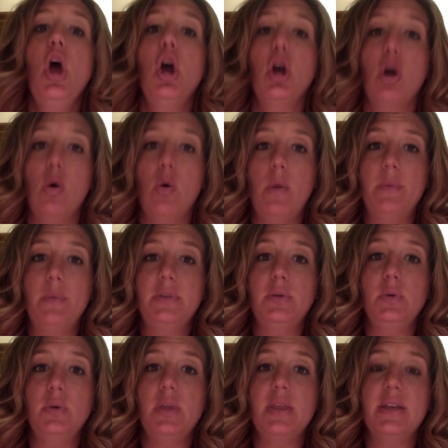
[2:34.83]
go up
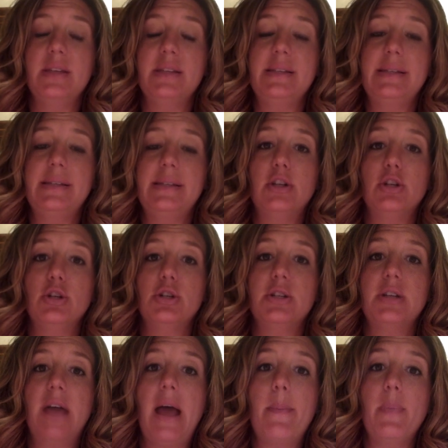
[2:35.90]
to the center
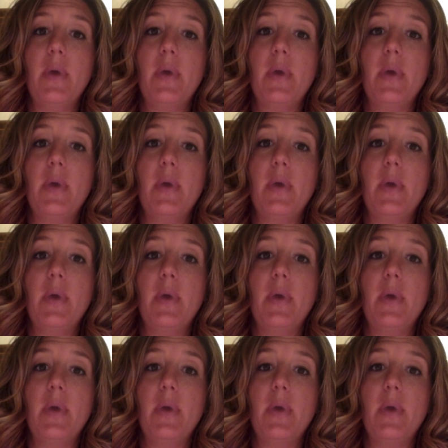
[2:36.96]
tab